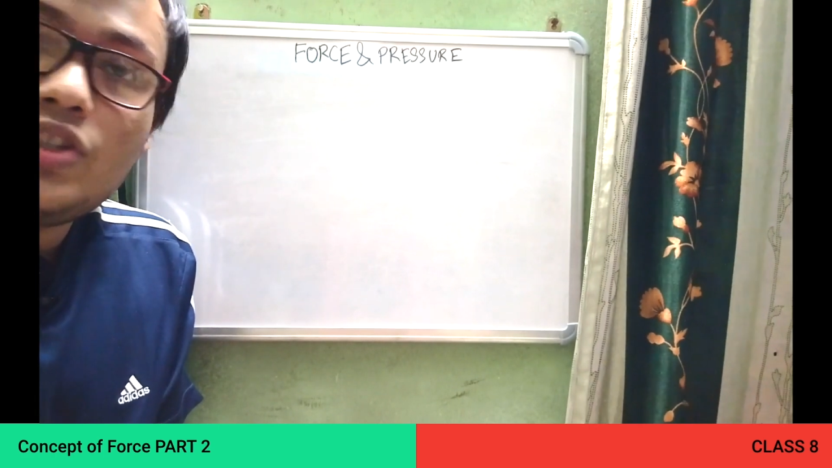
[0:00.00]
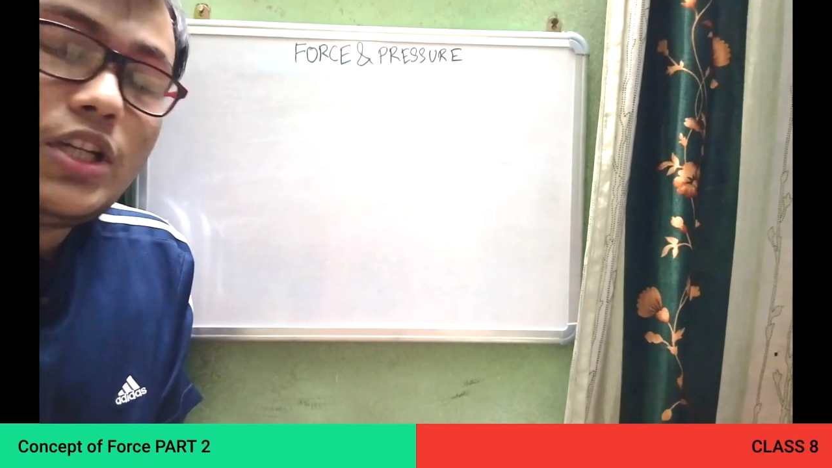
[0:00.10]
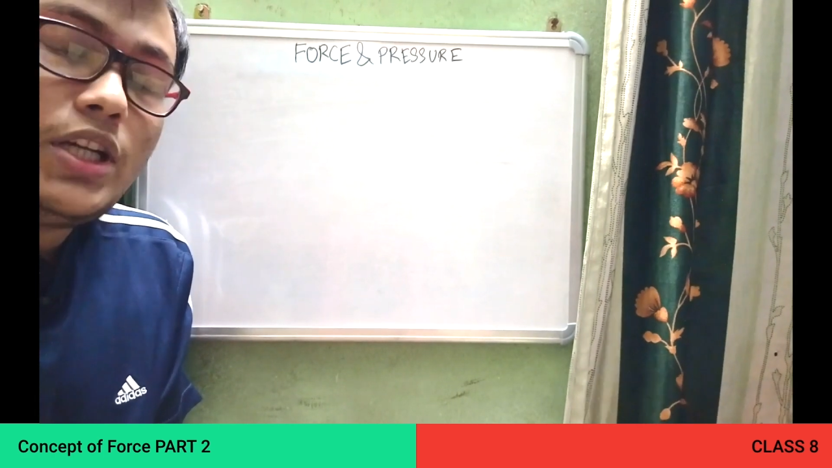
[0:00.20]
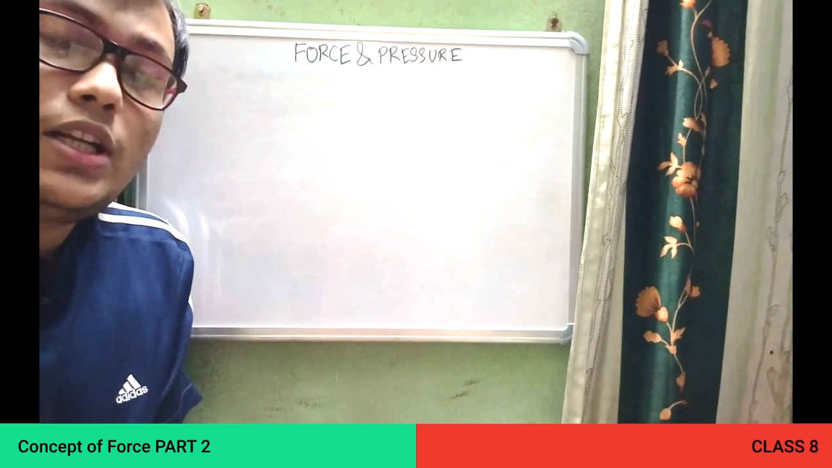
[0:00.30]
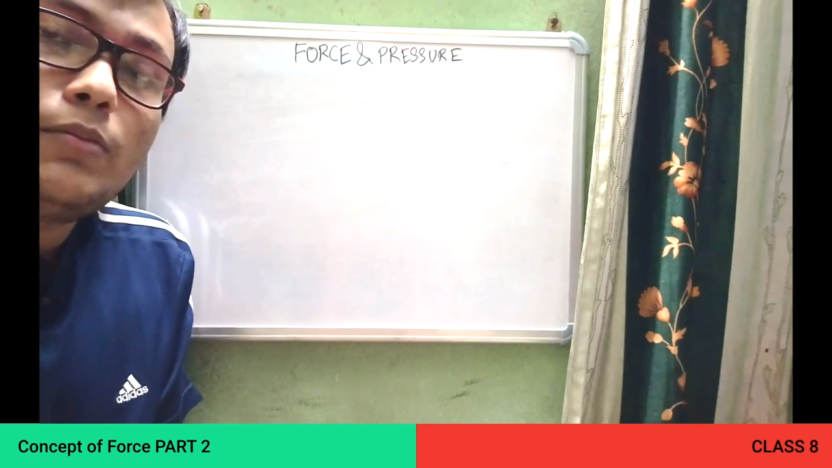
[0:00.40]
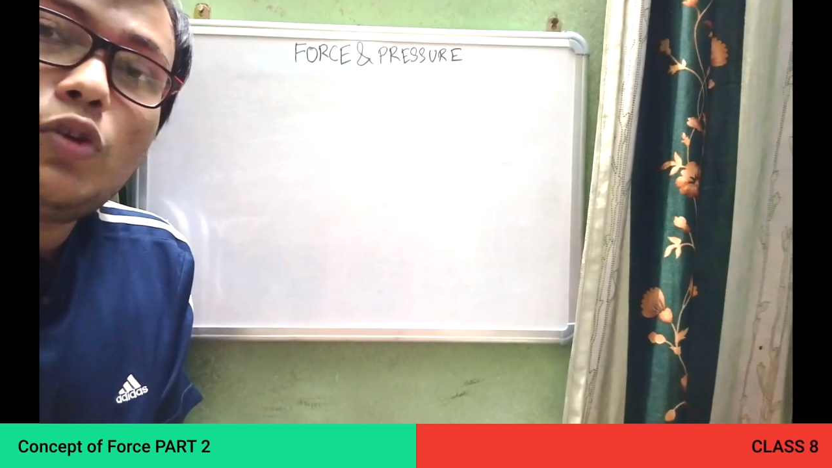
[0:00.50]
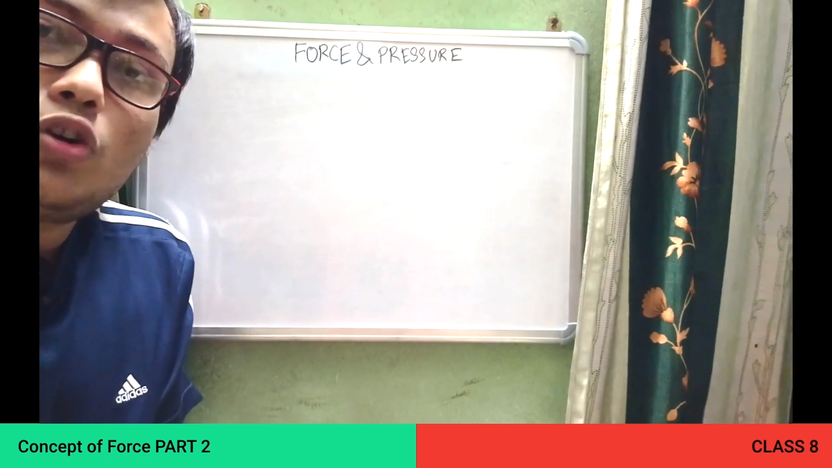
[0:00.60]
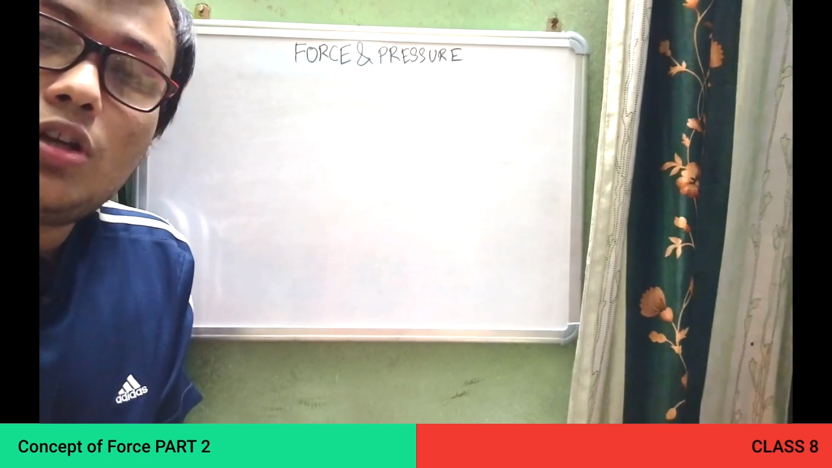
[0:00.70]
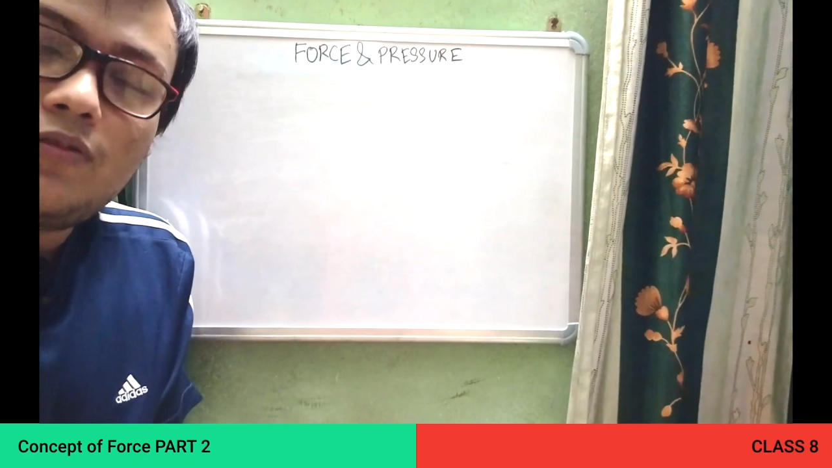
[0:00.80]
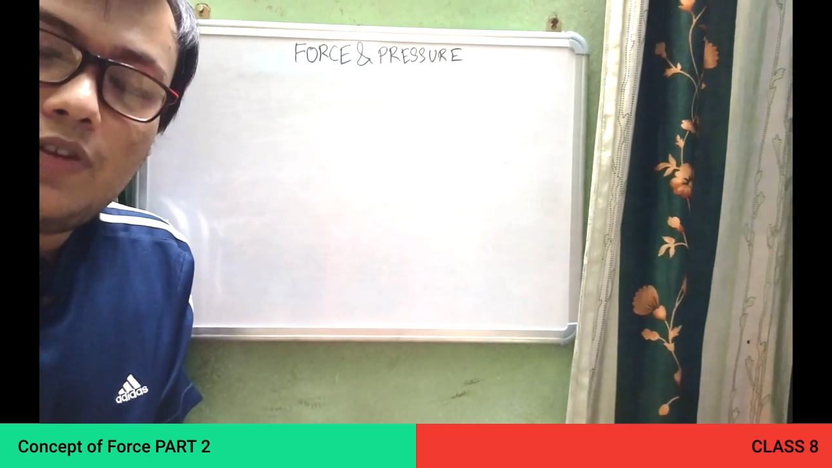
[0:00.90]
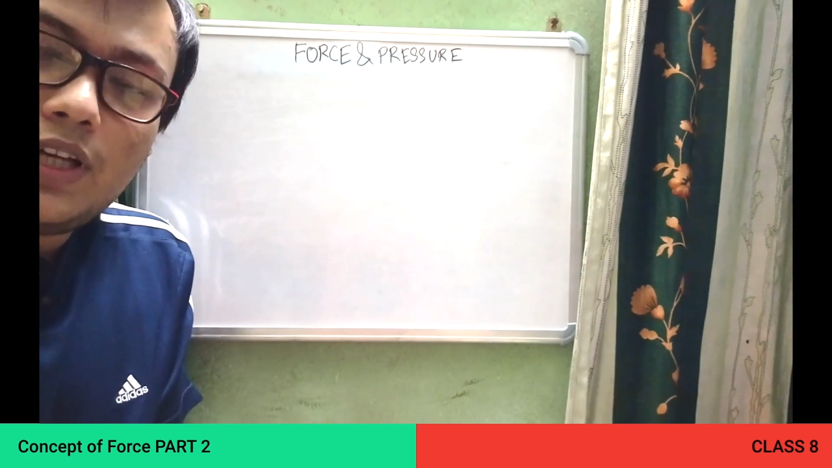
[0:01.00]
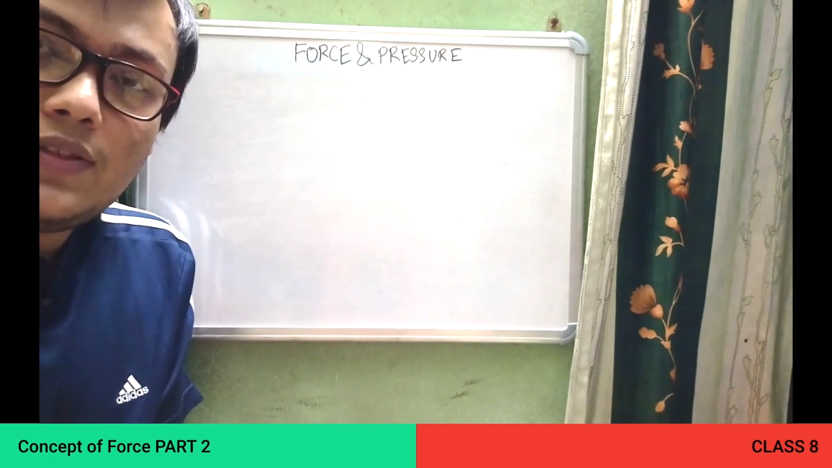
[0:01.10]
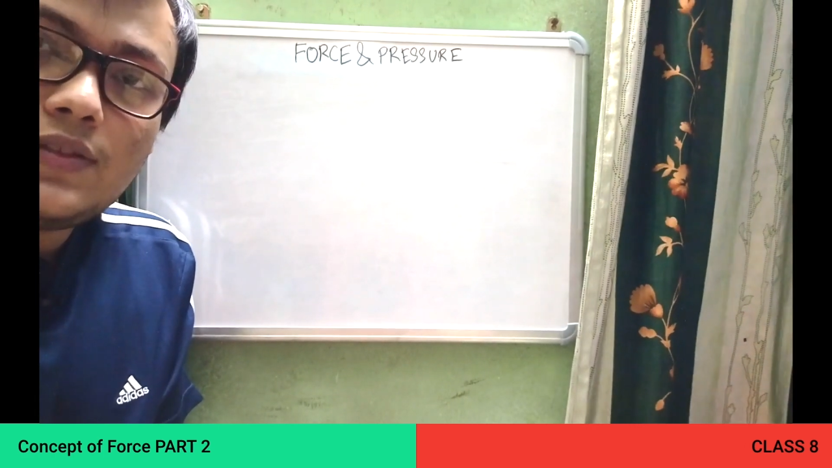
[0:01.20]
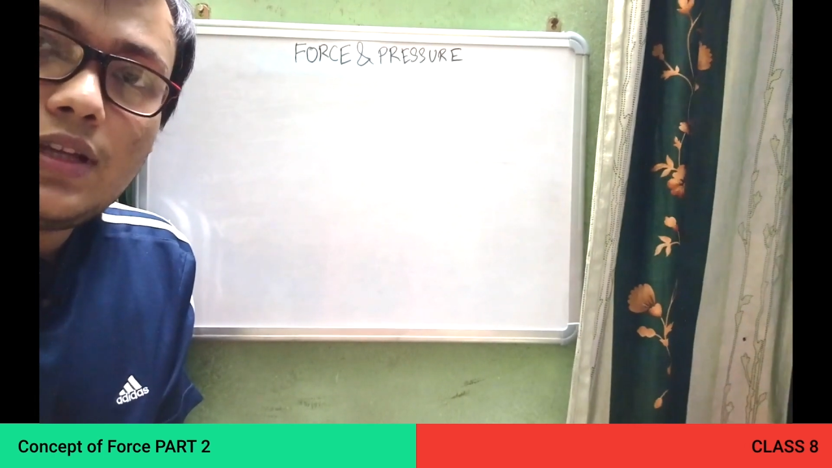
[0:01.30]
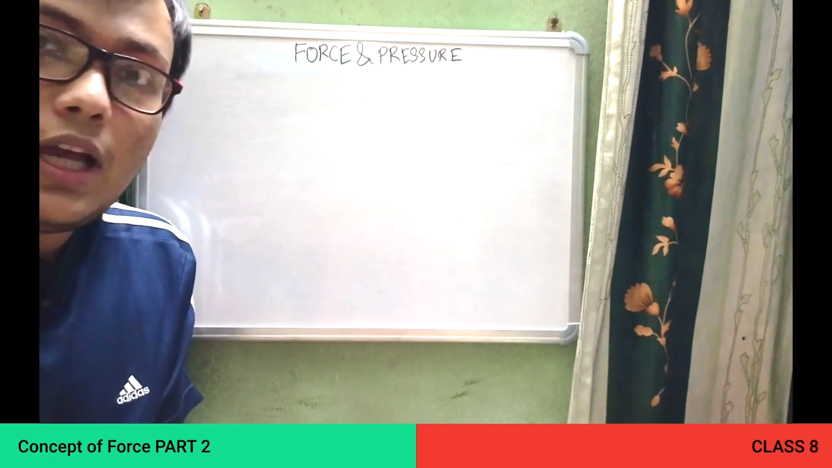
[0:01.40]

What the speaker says: share it among your friends,